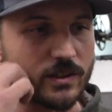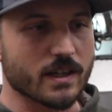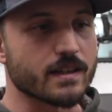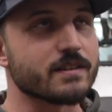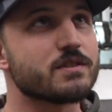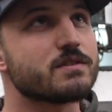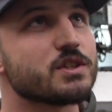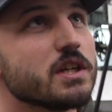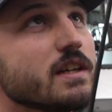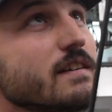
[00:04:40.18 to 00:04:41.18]
kind of
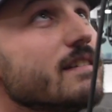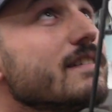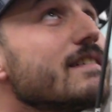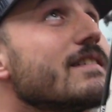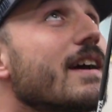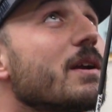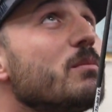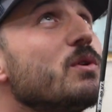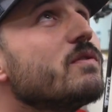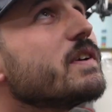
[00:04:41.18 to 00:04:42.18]
cheat kind of
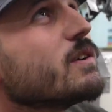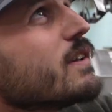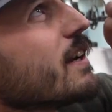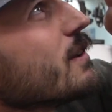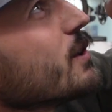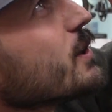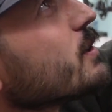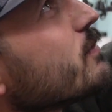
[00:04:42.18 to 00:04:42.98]
move here that I learned